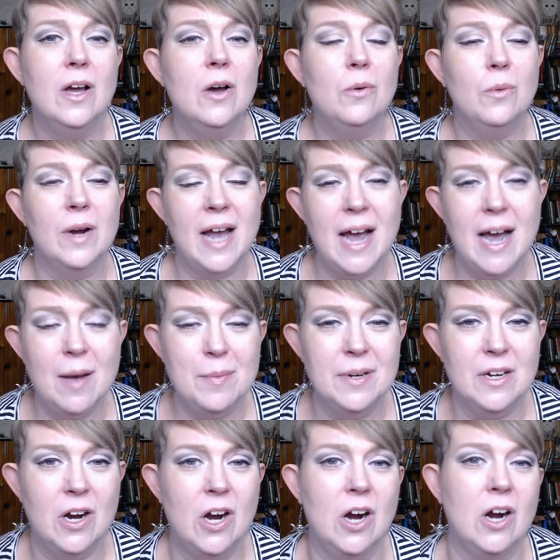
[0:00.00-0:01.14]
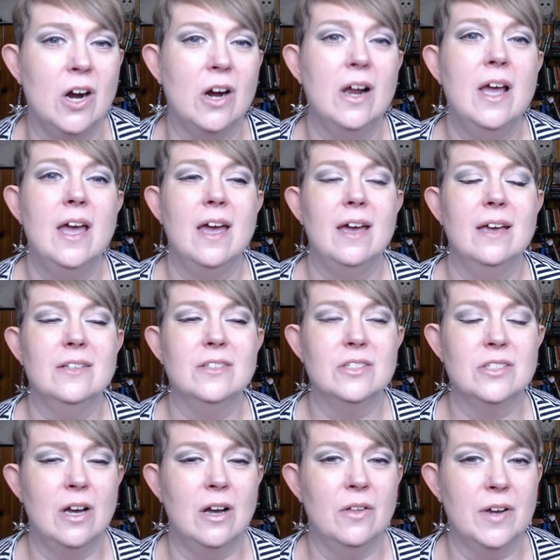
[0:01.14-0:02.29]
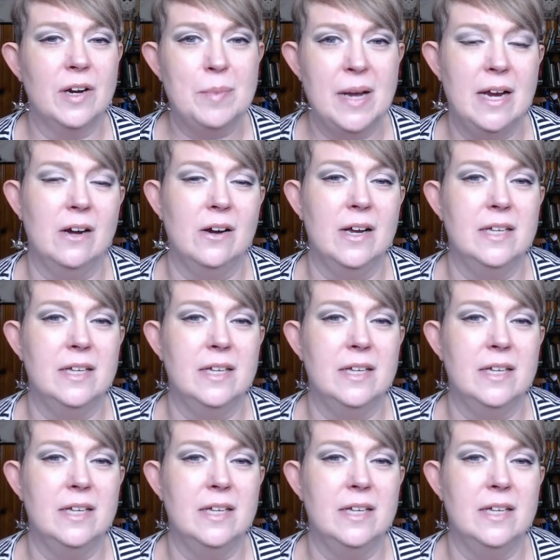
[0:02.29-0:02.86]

what happened to her and saw their parents